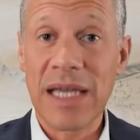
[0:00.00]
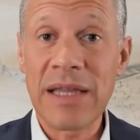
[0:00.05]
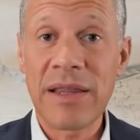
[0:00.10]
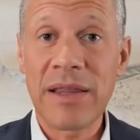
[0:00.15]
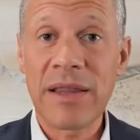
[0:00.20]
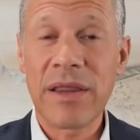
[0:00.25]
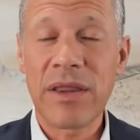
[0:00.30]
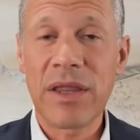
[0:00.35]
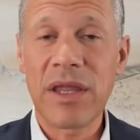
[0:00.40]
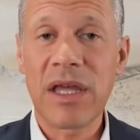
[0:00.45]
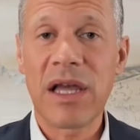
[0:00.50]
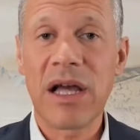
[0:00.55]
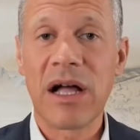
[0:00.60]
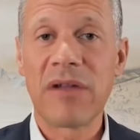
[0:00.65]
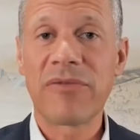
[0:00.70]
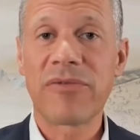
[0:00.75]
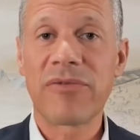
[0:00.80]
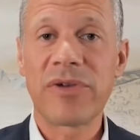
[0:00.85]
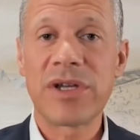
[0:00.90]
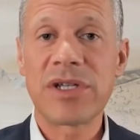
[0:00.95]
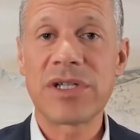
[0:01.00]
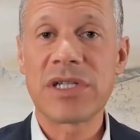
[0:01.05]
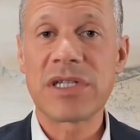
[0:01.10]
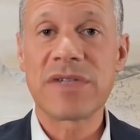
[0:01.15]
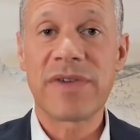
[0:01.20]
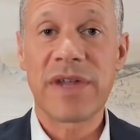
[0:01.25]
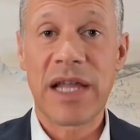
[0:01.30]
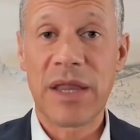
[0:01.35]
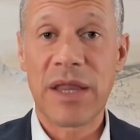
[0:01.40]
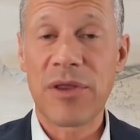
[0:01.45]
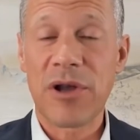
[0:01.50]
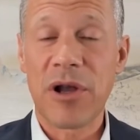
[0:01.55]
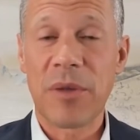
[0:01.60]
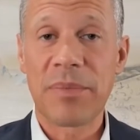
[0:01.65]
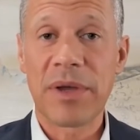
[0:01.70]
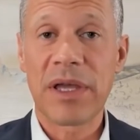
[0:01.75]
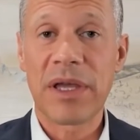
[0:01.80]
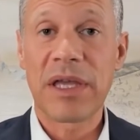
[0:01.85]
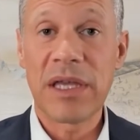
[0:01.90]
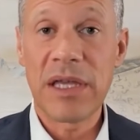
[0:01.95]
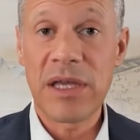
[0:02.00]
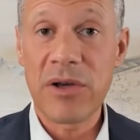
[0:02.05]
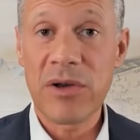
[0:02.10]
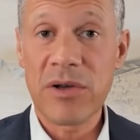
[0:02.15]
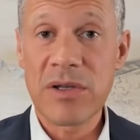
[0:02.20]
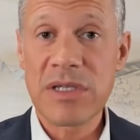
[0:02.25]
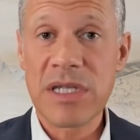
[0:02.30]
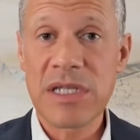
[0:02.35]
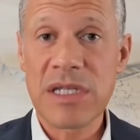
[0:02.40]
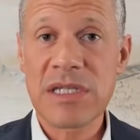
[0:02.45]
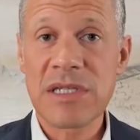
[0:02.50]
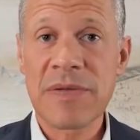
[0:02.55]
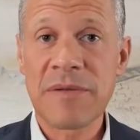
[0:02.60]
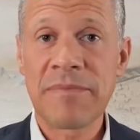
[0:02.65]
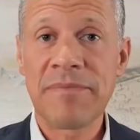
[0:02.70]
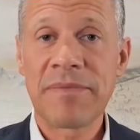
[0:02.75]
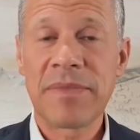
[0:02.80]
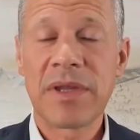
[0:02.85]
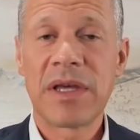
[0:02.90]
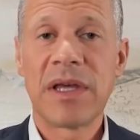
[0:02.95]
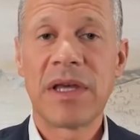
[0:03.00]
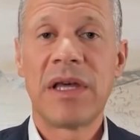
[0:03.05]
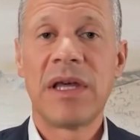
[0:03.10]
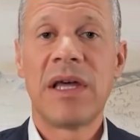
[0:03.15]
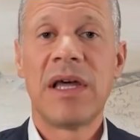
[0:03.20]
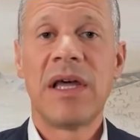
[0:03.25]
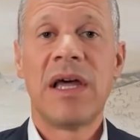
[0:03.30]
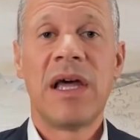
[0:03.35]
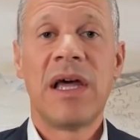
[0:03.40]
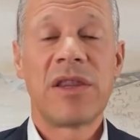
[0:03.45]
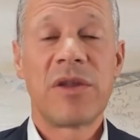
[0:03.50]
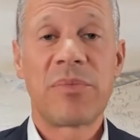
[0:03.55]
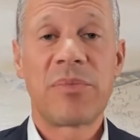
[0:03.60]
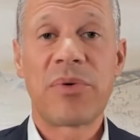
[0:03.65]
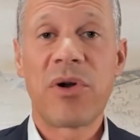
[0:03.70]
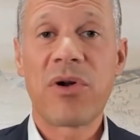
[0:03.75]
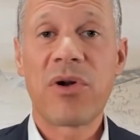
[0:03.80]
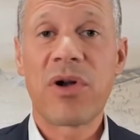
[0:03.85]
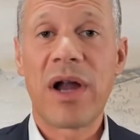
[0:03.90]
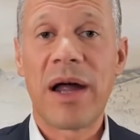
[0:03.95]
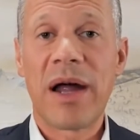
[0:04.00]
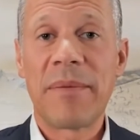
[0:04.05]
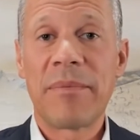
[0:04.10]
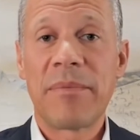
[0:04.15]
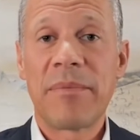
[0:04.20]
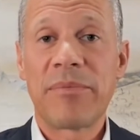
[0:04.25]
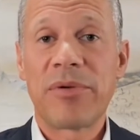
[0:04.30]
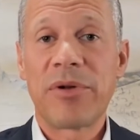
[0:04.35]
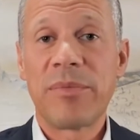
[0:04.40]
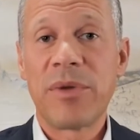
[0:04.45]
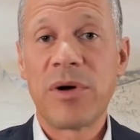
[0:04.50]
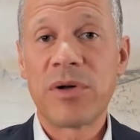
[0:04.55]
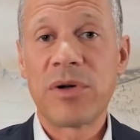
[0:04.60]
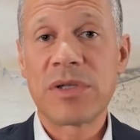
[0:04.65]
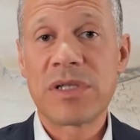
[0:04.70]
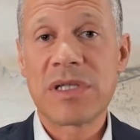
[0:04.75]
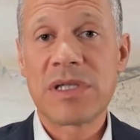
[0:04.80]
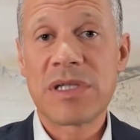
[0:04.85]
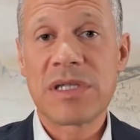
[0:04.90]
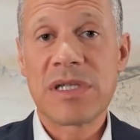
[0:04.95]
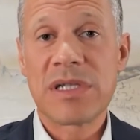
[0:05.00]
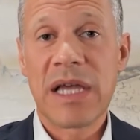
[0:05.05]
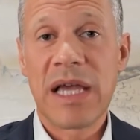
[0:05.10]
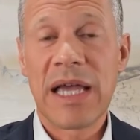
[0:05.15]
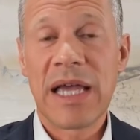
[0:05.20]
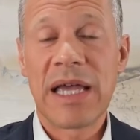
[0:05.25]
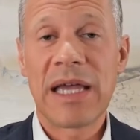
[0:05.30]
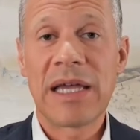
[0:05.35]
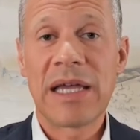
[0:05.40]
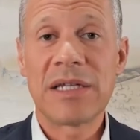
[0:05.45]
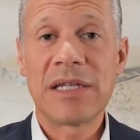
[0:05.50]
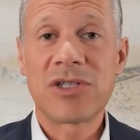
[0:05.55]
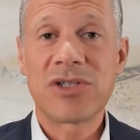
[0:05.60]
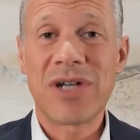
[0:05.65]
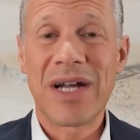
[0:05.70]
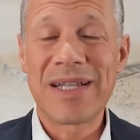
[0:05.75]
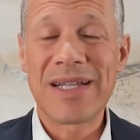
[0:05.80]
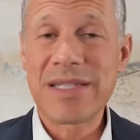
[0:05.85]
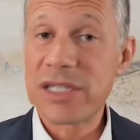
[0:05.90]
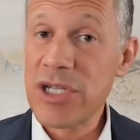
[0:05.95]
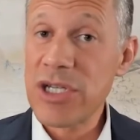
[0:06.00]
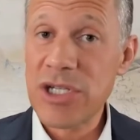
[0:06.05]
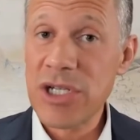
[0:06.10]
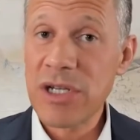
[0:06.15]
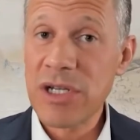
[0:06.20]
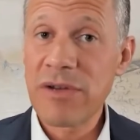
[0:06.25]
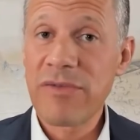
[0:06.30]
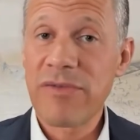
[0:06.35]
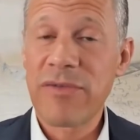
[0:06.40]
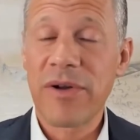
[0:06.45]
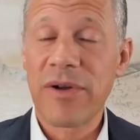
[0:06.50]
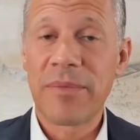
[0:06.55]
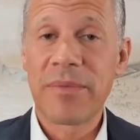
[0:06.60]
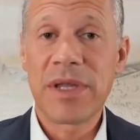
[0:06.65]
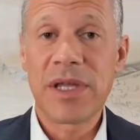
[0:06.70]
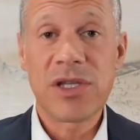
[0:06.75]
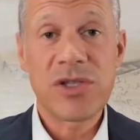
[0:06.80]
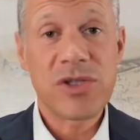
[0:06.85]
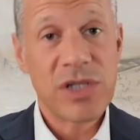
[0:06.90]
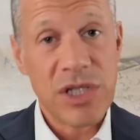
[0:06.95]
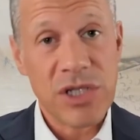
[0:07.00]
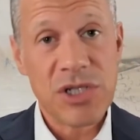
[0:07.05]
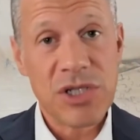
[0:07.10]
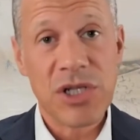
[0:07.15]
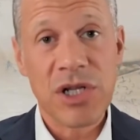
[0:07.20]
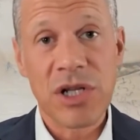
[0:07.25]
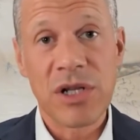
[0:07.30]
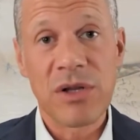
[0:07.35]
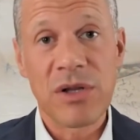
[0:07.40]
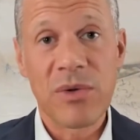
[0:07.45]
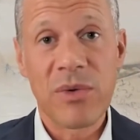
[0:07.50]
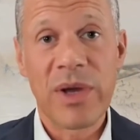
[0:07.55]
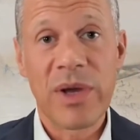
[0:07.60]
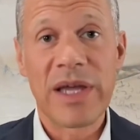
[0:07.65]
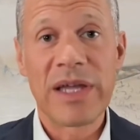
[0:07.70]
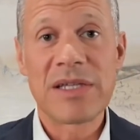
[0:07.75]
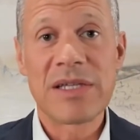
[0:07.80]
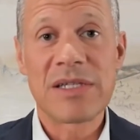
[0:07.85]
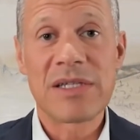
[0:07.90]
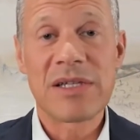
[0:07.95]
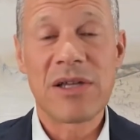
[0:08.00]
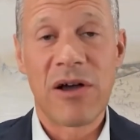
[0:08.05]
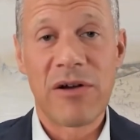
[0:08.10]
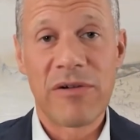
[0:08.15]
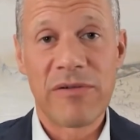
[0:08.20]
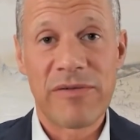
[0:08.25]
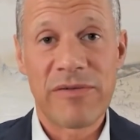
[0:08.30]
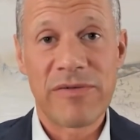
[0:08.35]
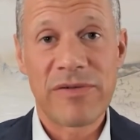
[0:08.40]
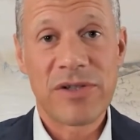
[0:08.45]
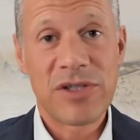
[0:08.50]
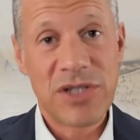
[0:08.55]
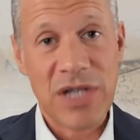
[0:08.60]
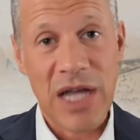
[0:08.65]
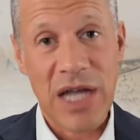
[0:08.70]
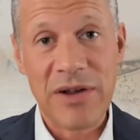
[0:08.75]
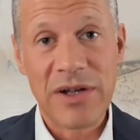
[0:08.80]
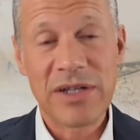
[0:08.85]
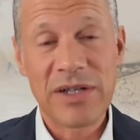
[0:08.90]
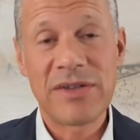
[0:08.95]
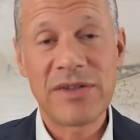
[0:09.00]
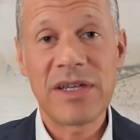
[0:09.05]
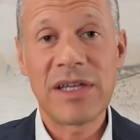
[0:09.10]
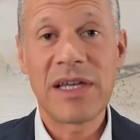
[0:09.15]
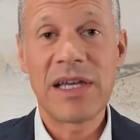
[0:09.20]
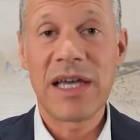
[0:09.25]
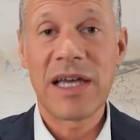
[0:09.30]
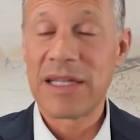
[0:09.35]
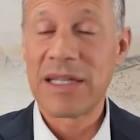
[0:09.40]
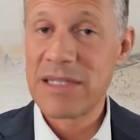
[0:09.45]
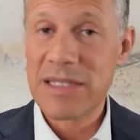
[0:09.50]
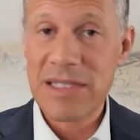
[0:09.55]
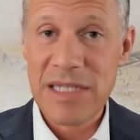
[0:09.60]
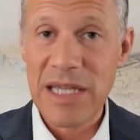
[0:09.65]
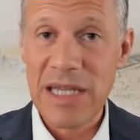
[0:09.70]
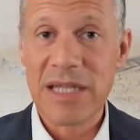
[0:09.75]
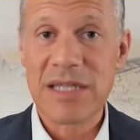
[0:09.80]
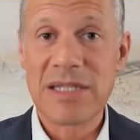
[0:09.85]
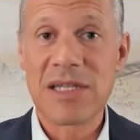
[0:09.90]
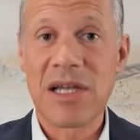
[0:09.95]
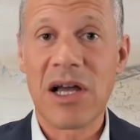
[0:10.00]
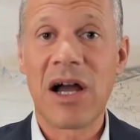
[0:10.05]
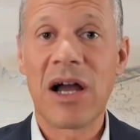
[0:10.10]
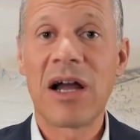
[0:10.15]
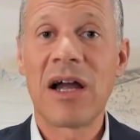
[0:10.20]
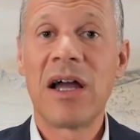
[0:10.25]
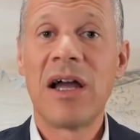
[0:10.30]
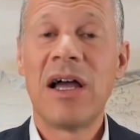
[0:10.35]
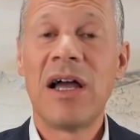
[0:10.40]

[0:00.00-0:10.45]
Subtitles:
in the Gulf region's philanthropic ecosystem. The program promotes a transition from the traditional ways of charity and CSR